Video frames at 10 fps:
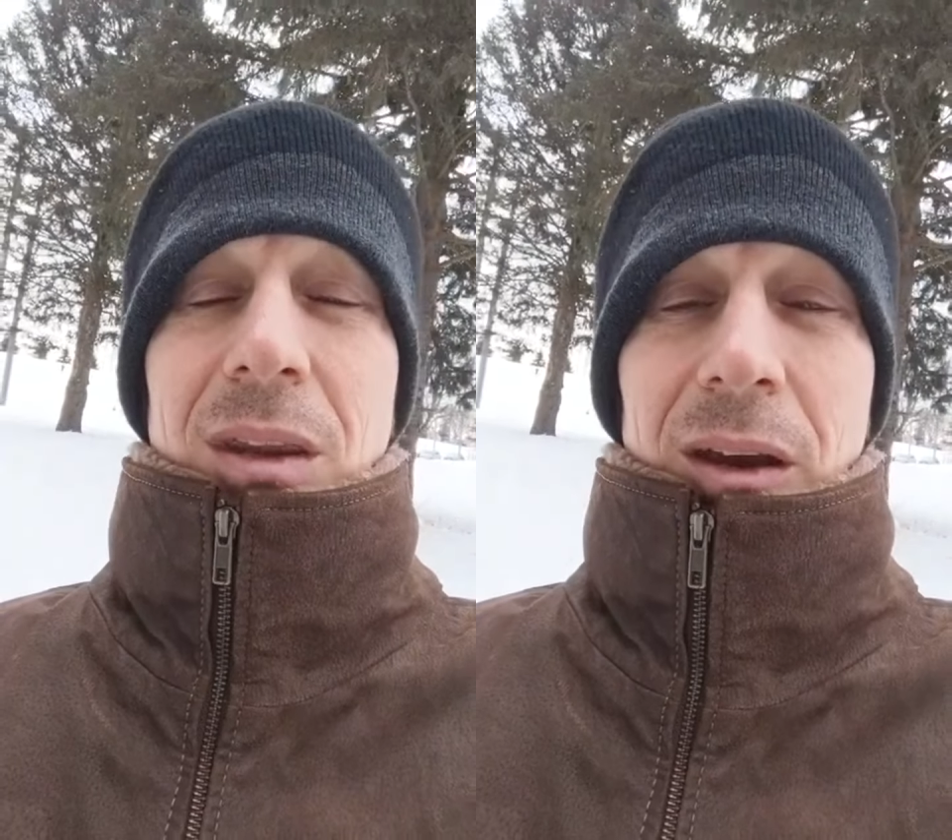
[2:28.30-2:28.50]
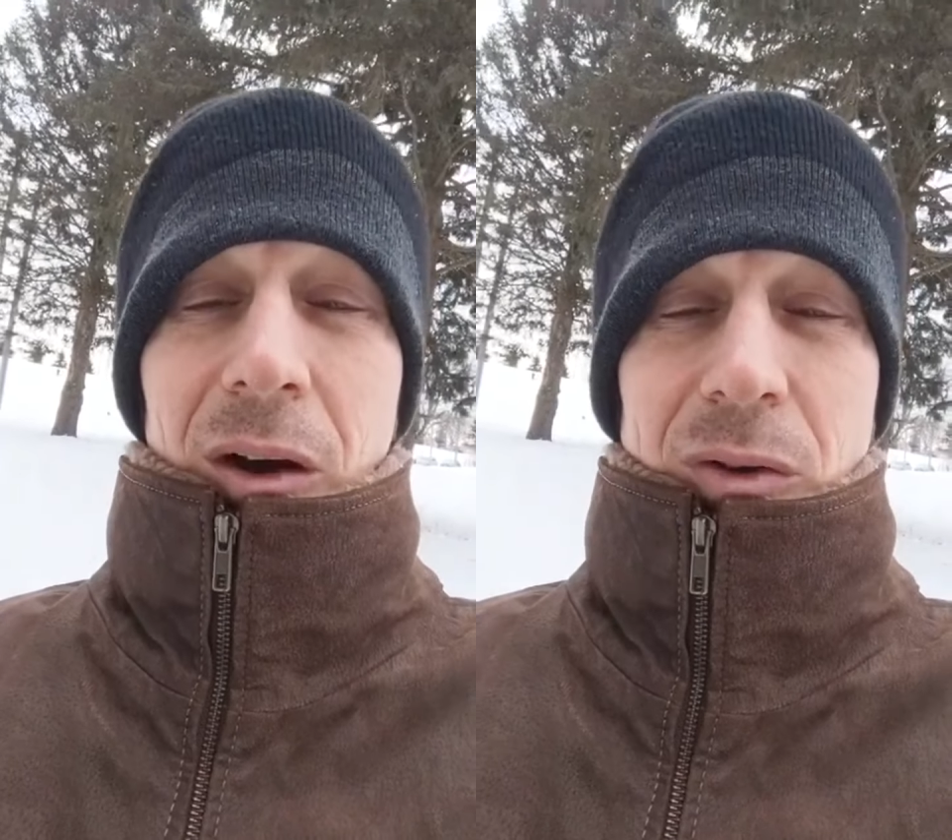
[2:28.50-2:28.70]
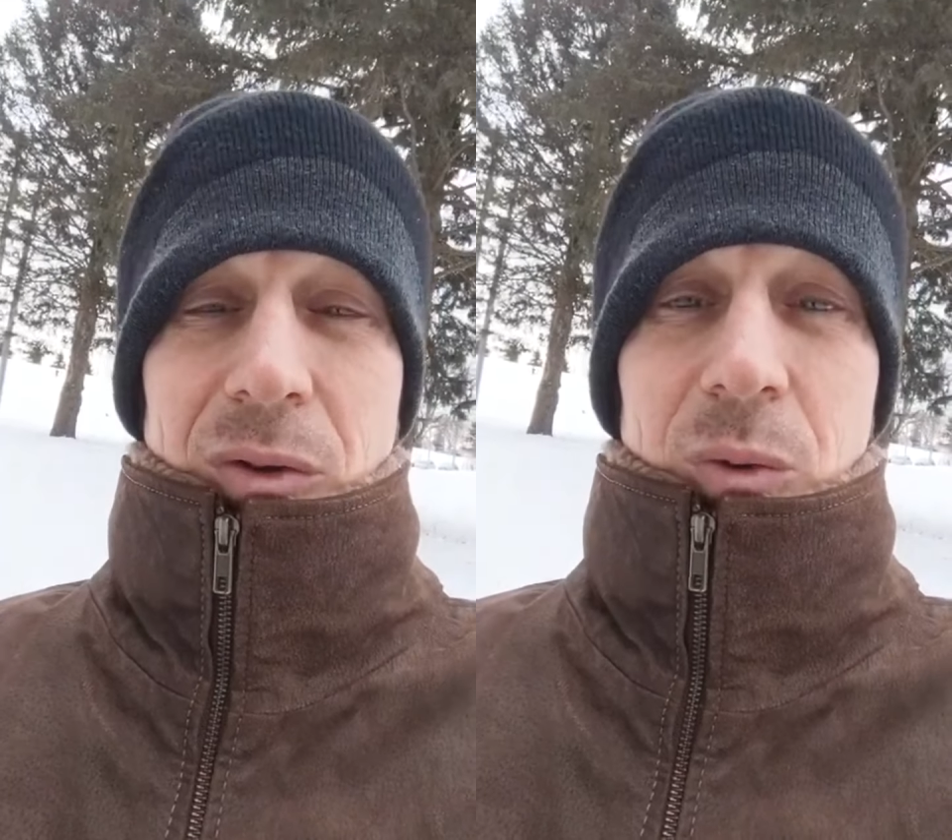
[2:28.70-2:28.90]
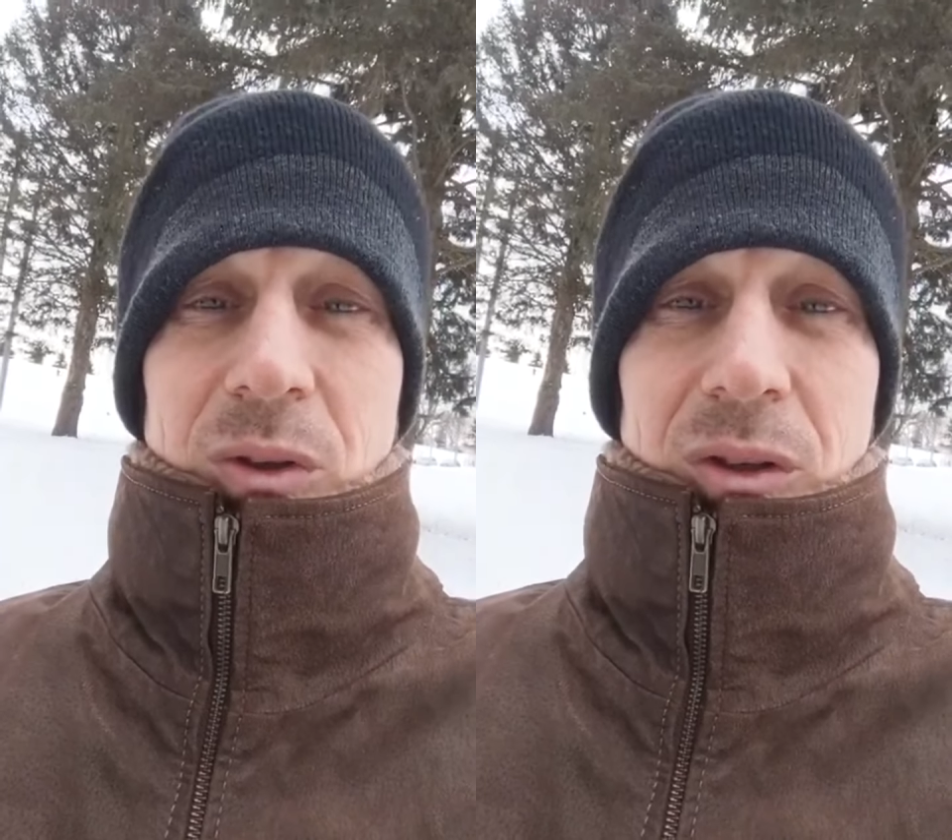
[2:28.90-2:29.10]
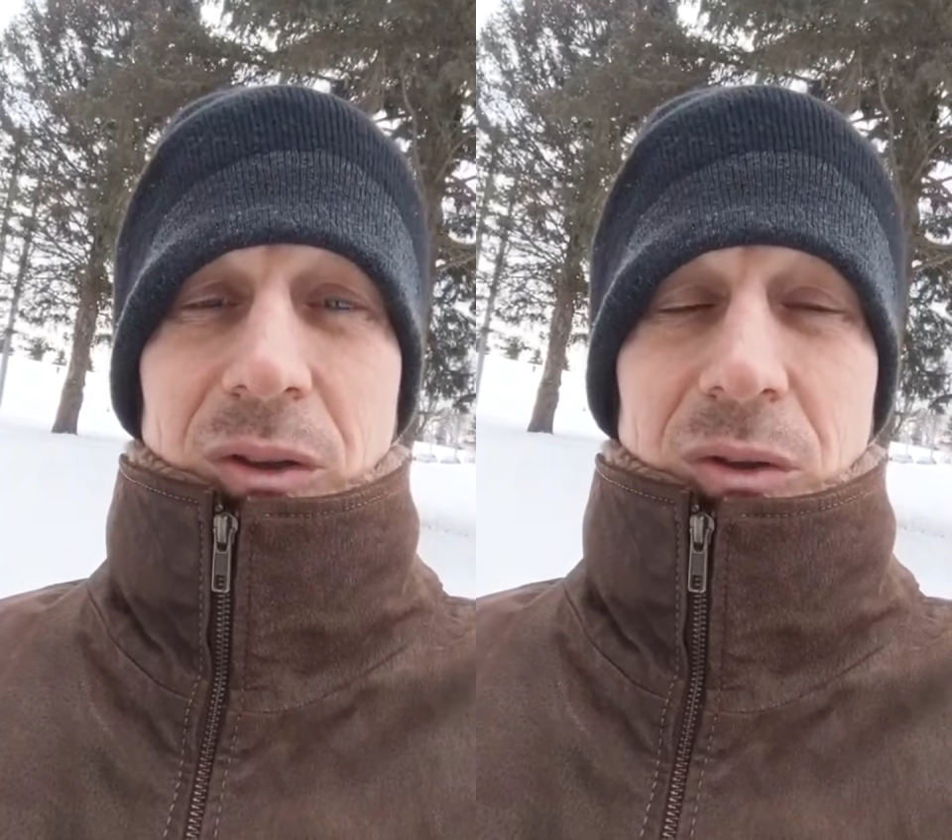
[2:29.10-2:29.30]
also
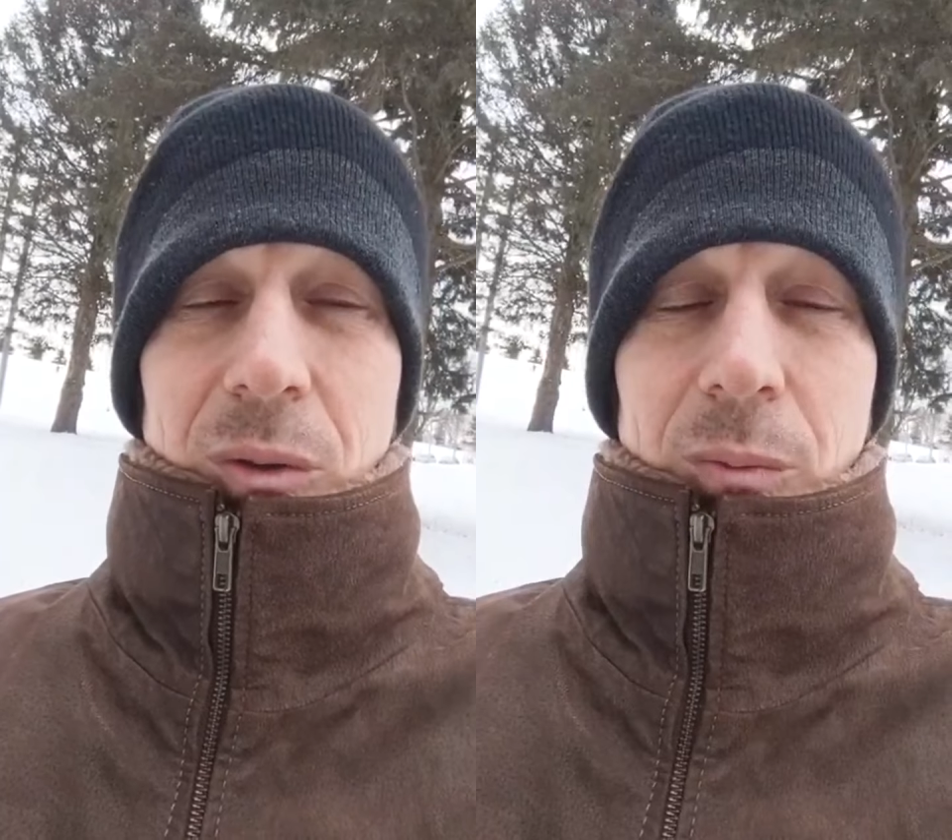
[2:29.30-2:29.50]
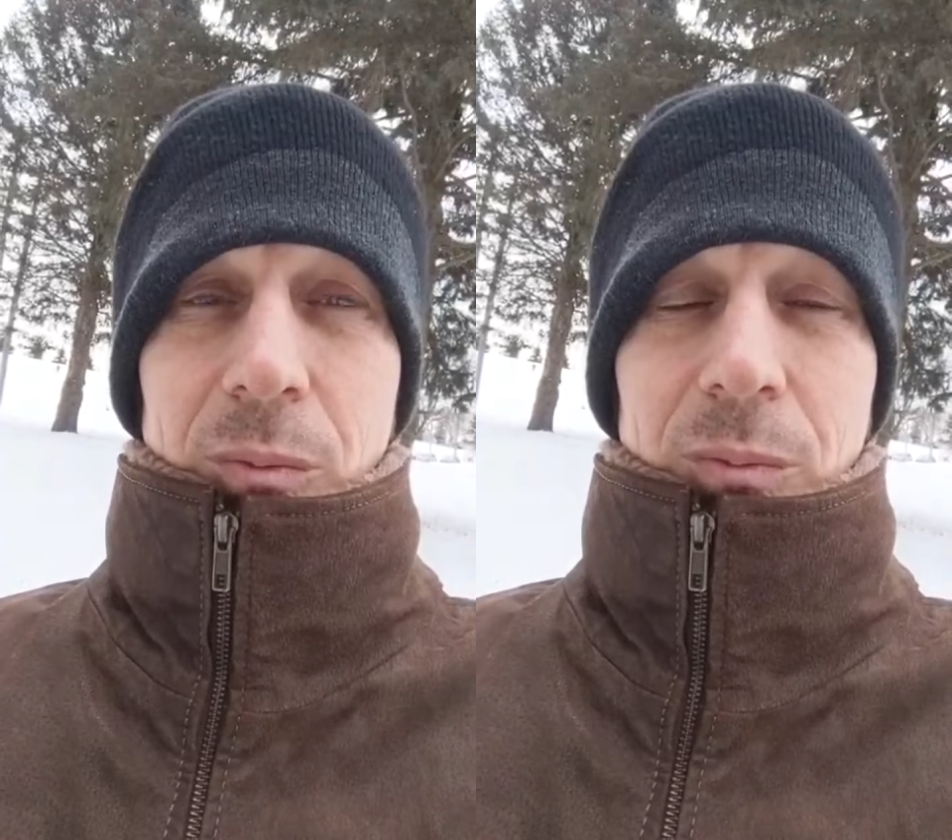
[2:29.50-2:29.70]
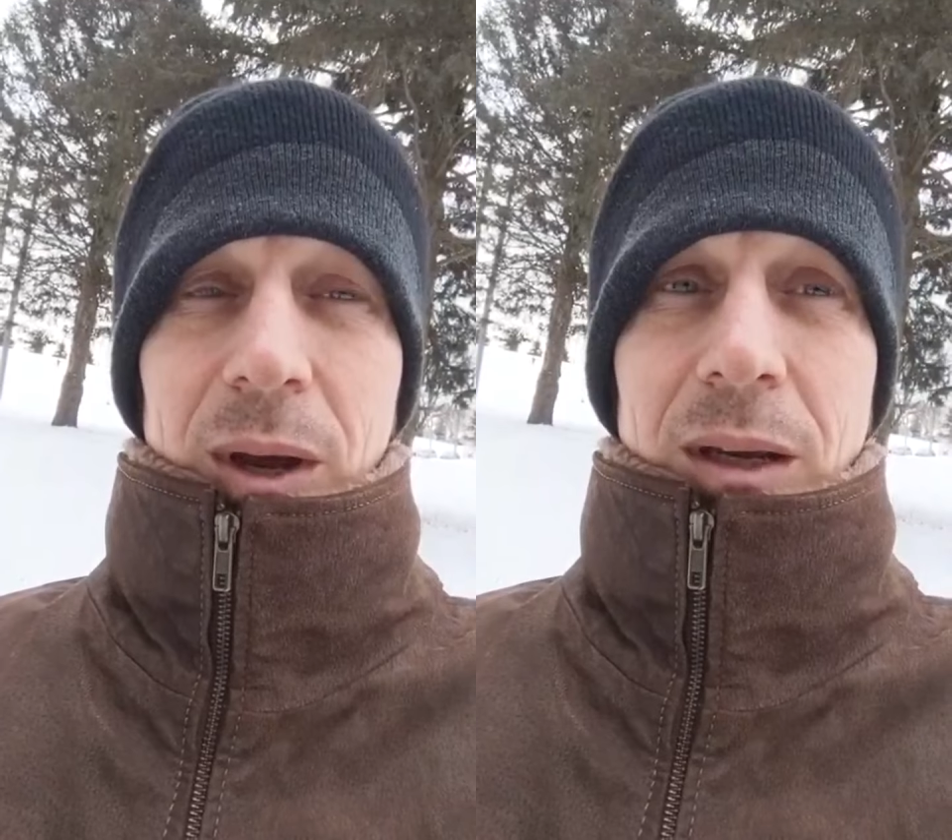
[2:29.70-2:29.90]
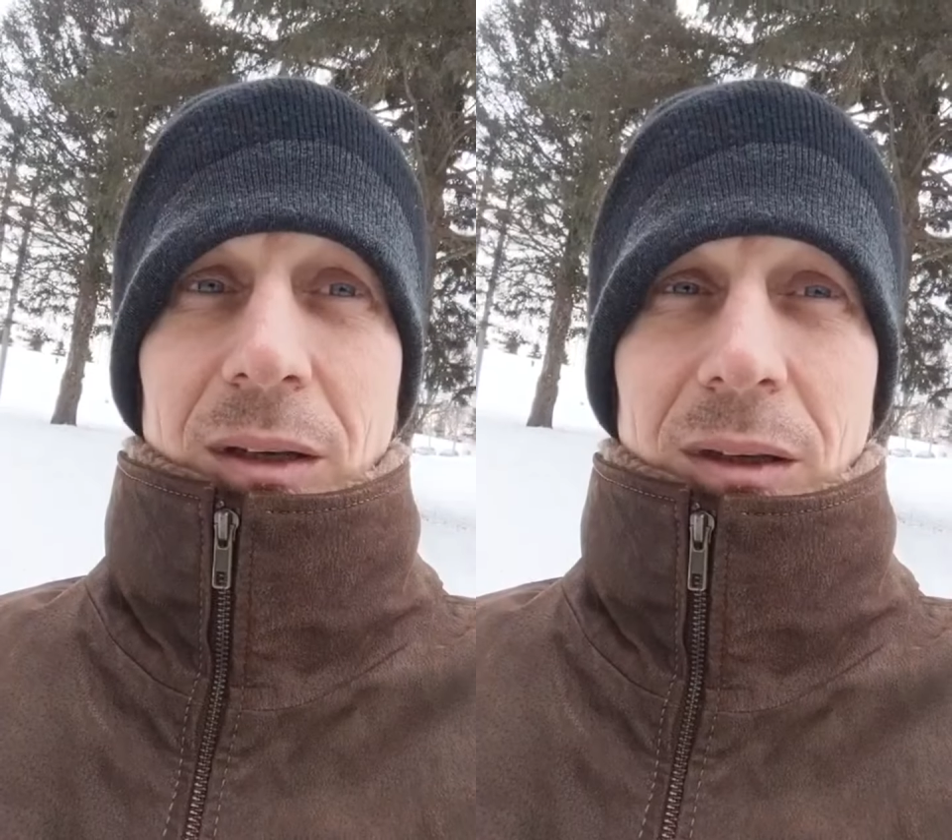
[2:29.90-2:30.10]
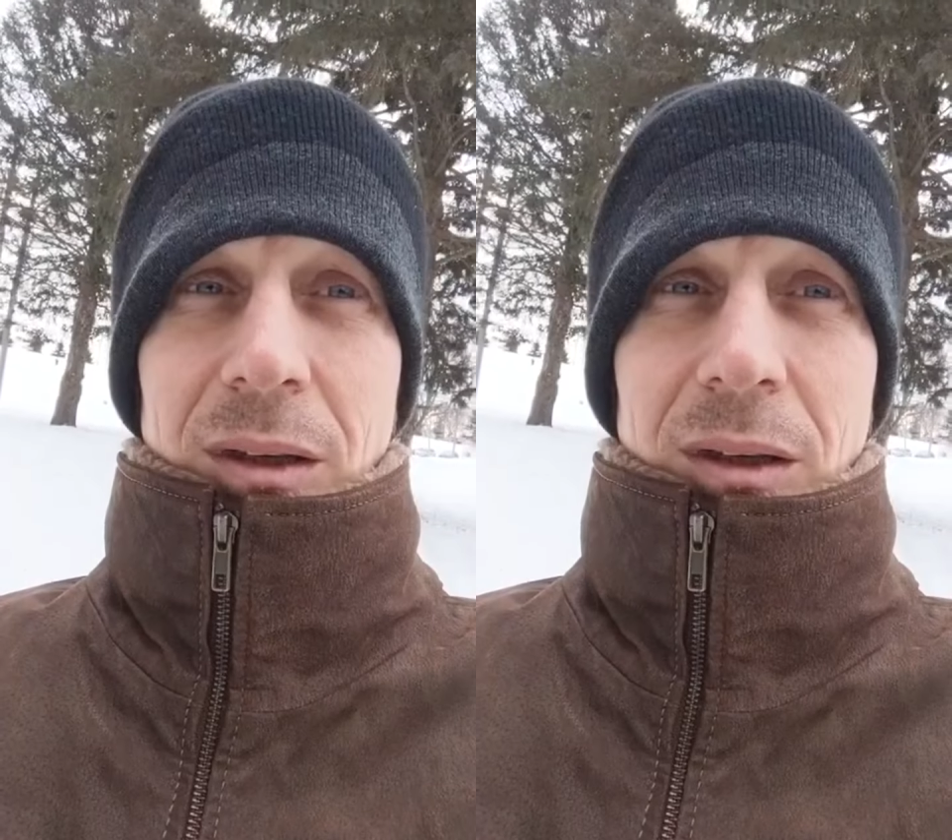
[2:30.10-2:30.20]
essential bank